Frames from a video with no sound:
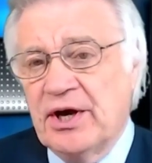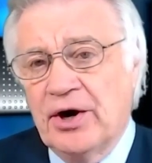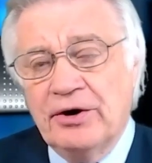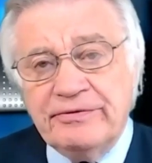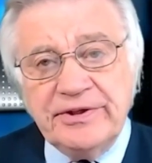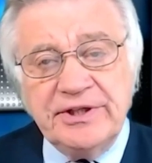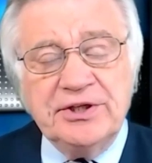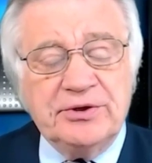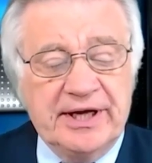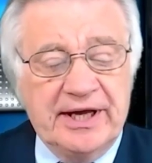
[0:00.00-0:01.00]
over the
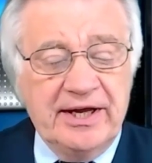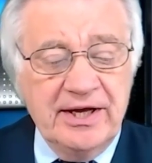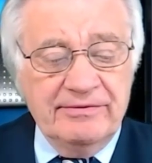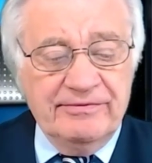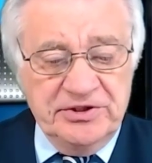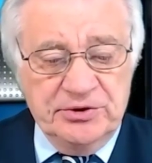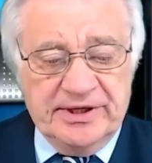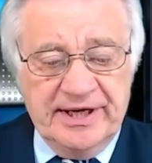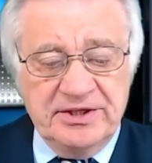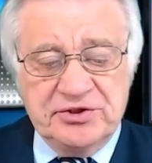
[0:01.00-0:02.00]
UK for
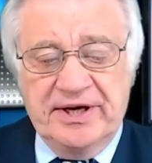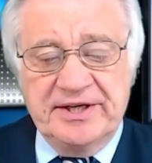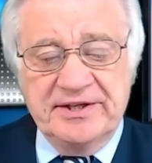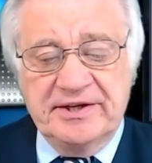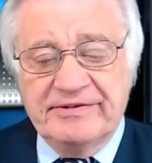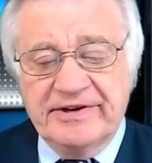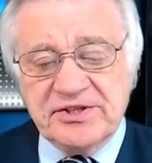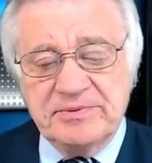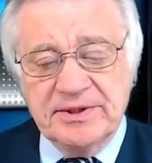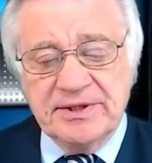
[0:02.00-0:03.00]
UK trade and
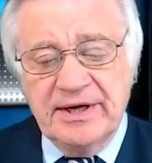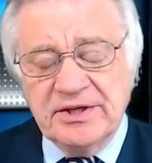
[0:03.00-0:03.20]
investment.